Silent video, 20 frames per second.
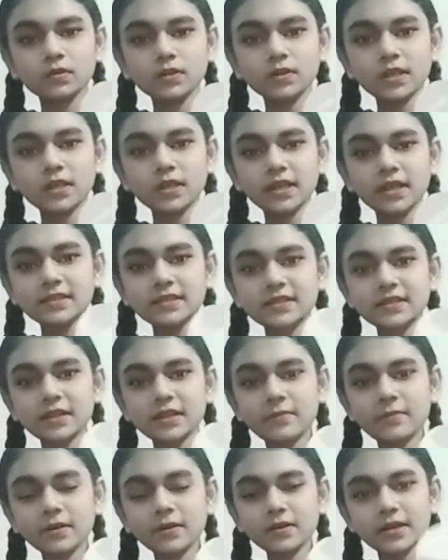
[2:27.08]
in
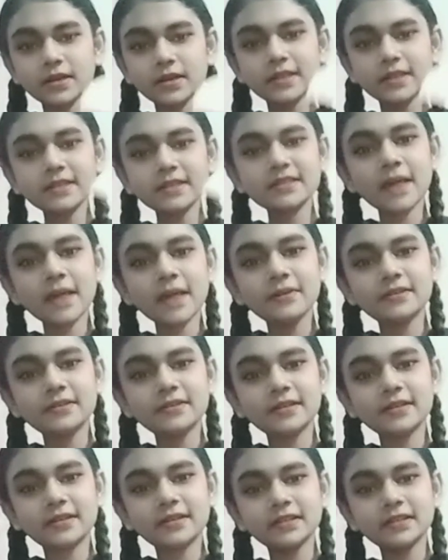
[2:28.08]

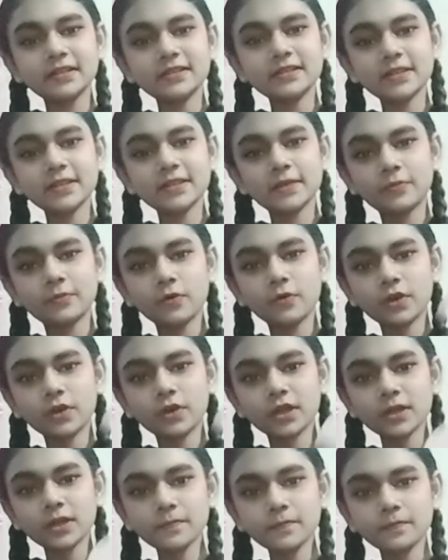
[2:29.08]
semicircle shape,
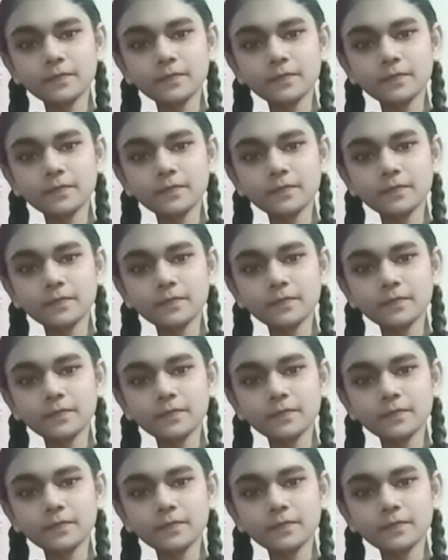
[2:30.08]
okay.